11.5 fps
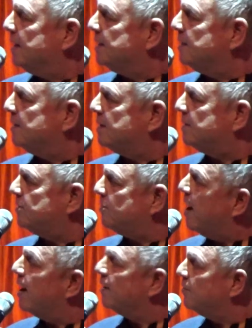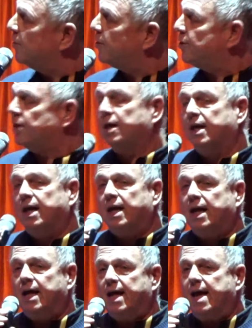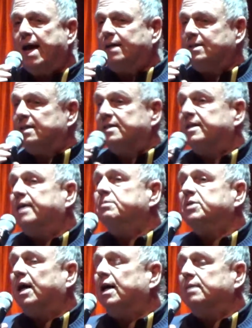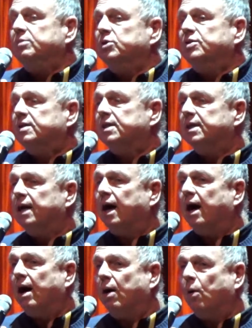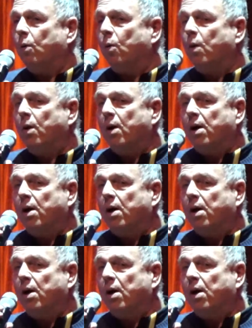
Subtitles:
and strength, and at the same time you see how